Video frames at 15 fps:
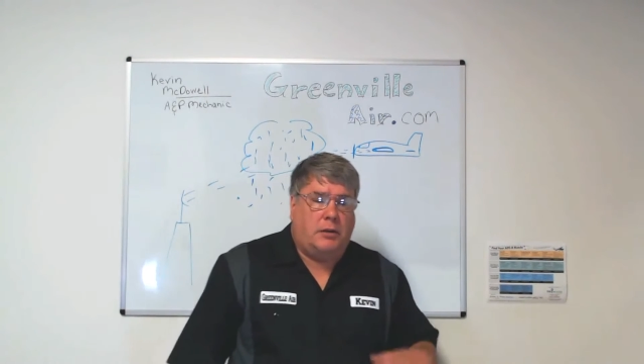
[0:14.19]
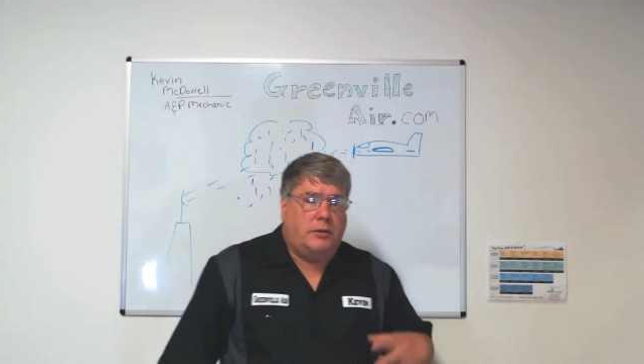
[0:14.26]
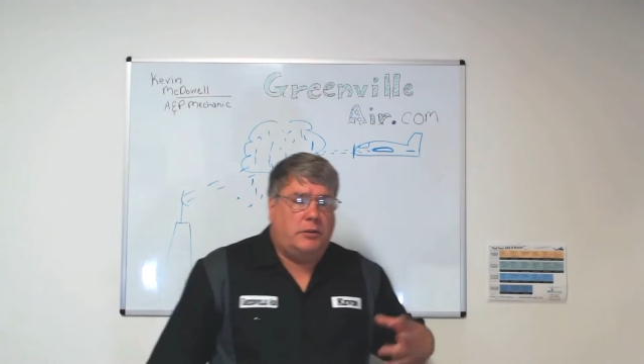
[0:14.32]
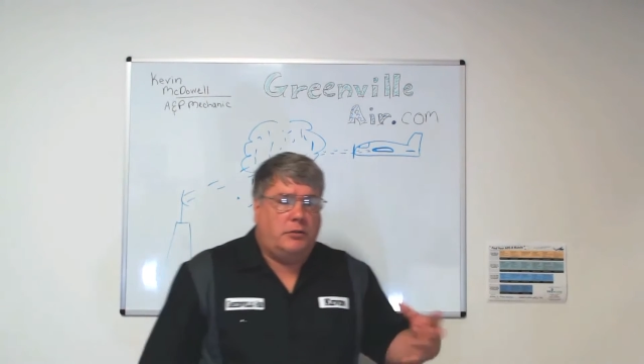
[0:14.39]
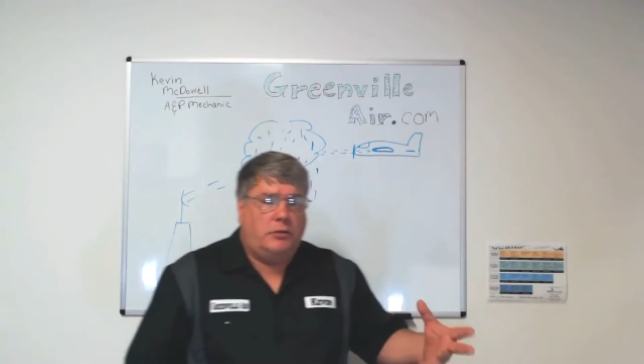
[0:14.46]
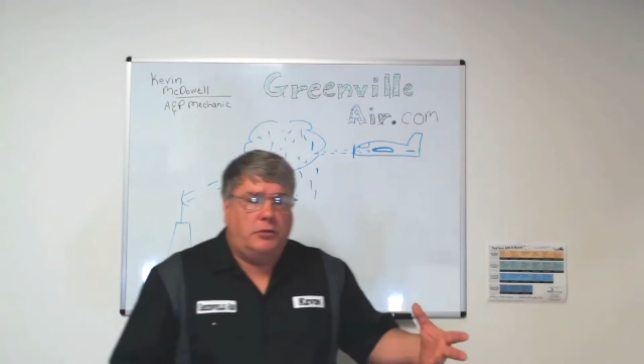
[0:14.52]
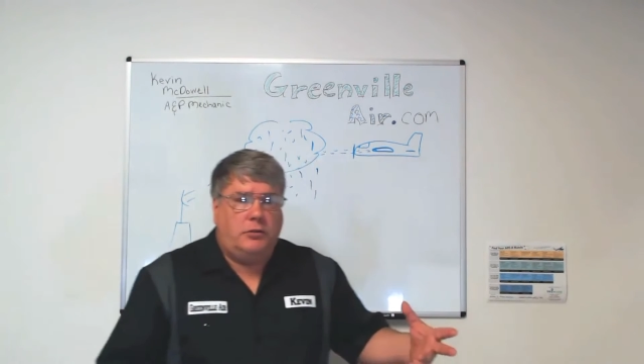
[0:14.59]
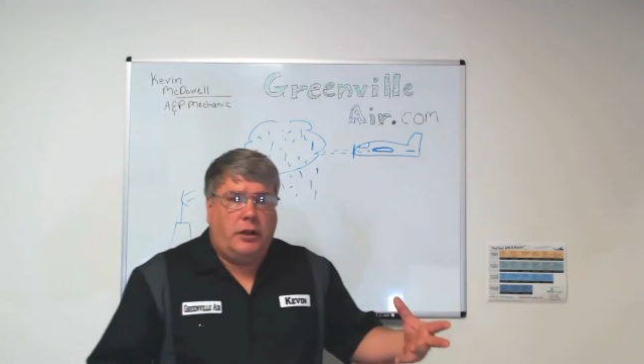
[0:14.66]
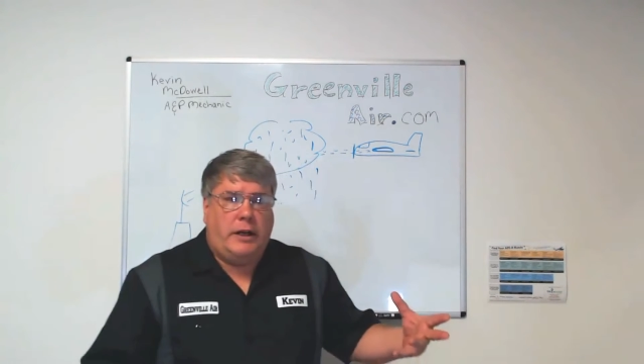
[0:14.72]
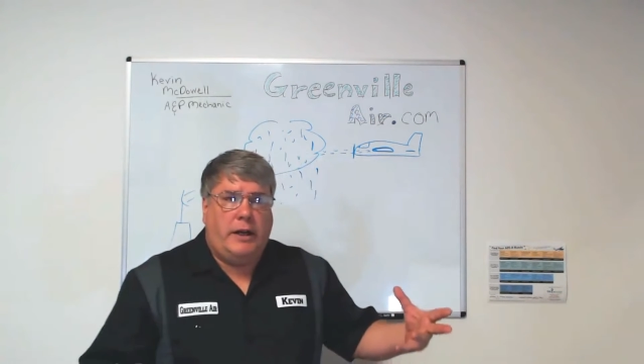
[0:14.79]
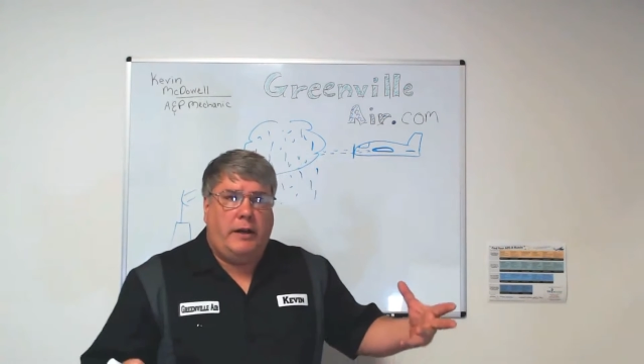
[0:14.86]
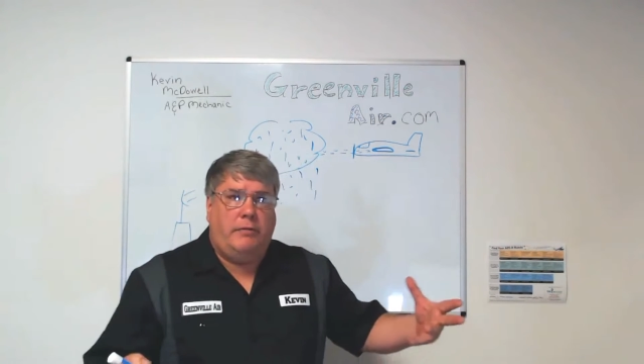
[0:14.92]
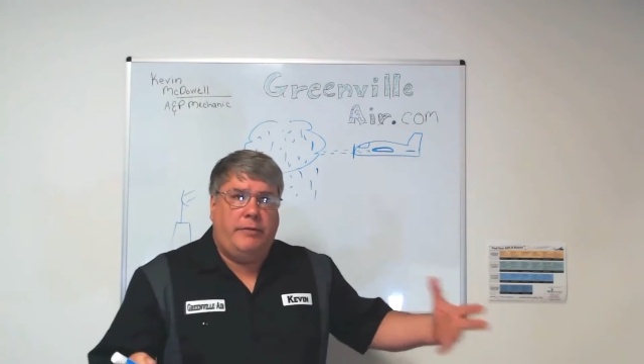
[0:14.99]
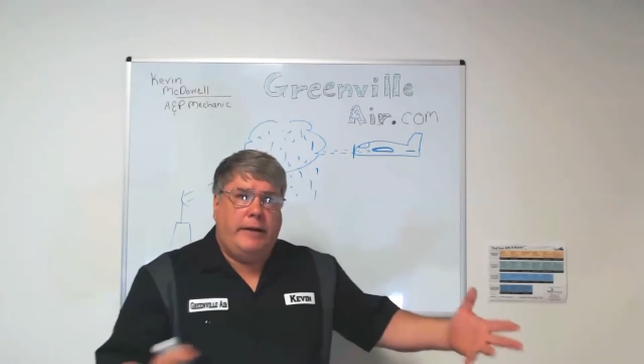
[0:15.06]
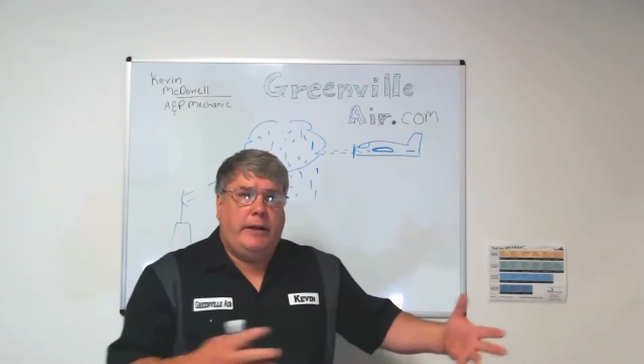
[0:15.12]
This is
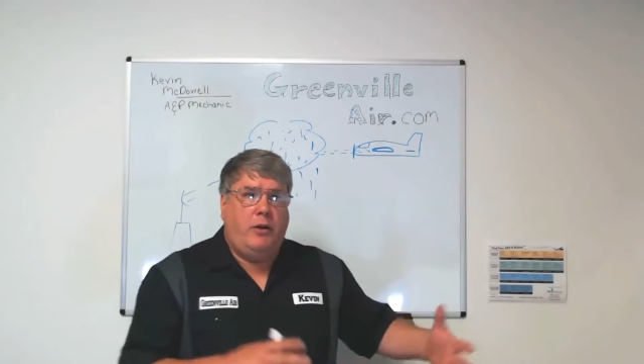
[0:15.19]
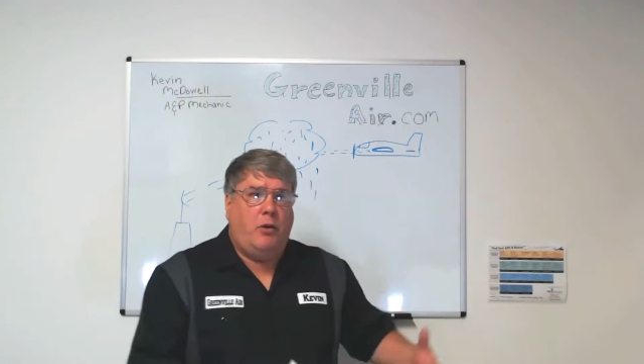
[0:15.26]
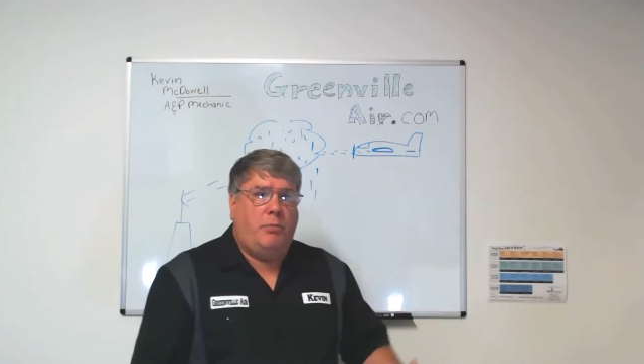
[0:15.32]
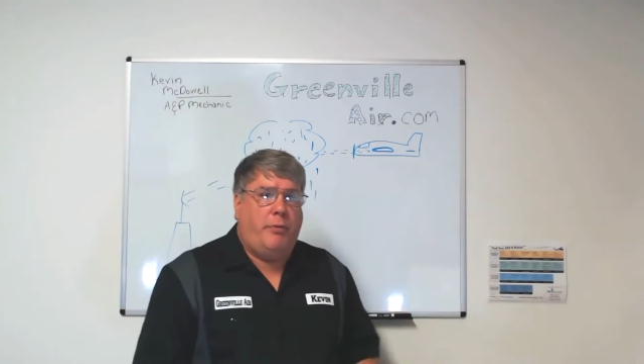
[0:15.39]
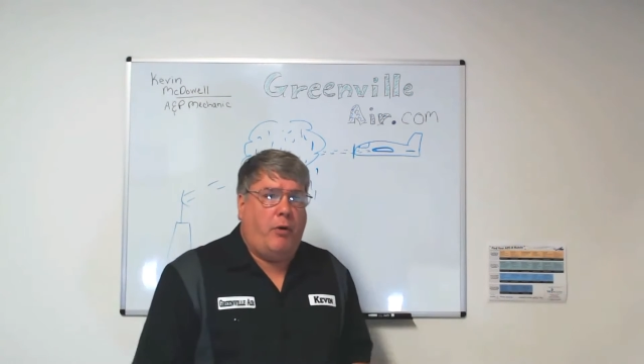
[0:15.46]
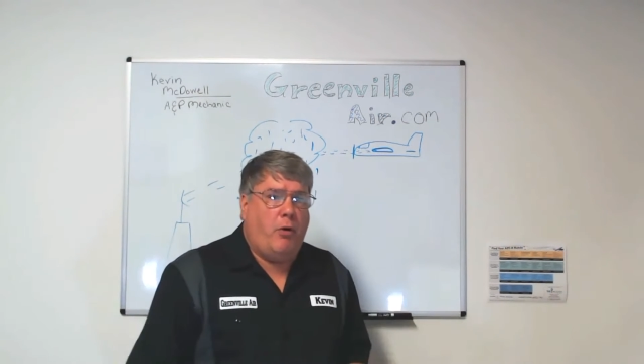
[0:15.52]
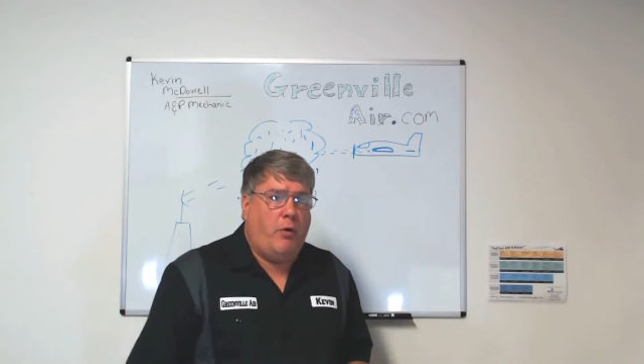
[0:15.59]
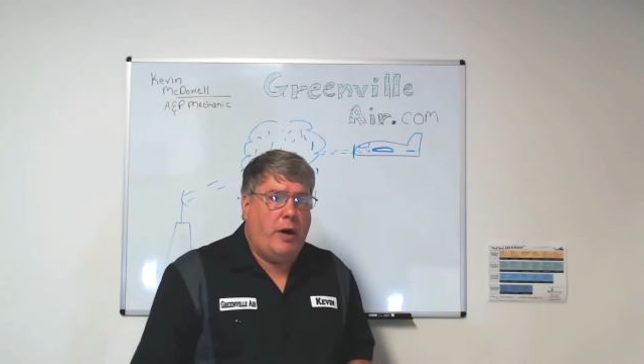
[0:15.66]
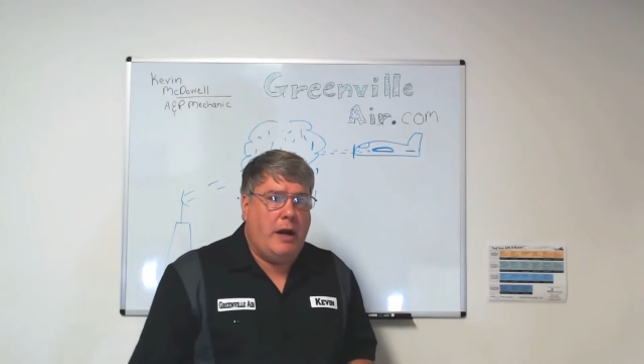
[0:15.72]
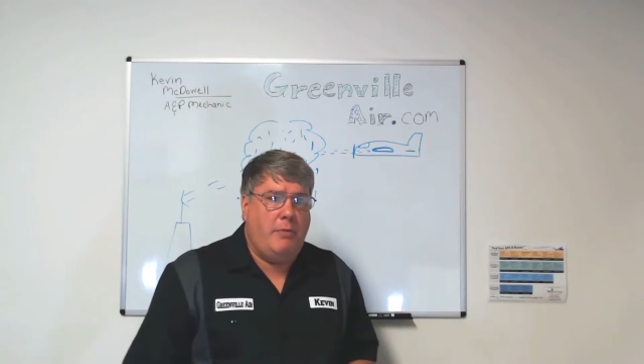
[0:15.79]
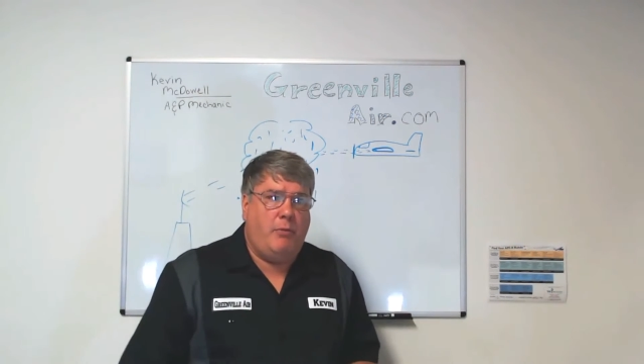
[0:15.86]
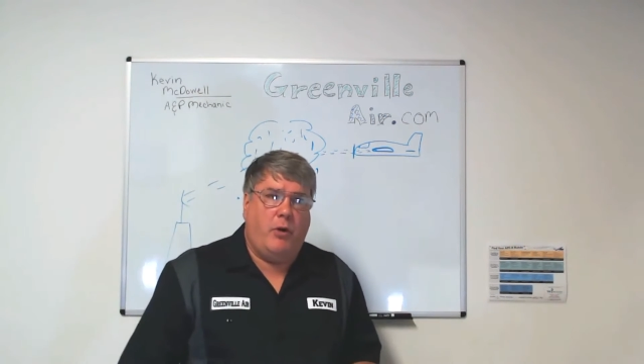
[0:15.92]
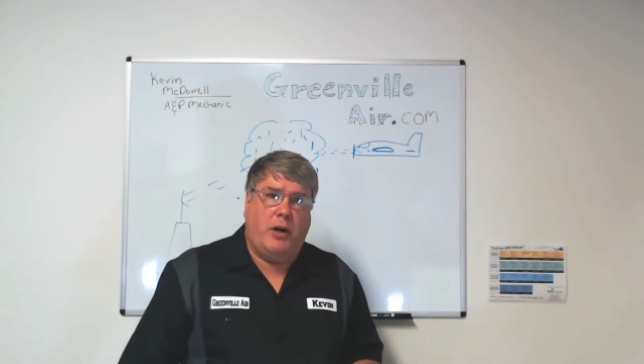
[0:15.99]
a video program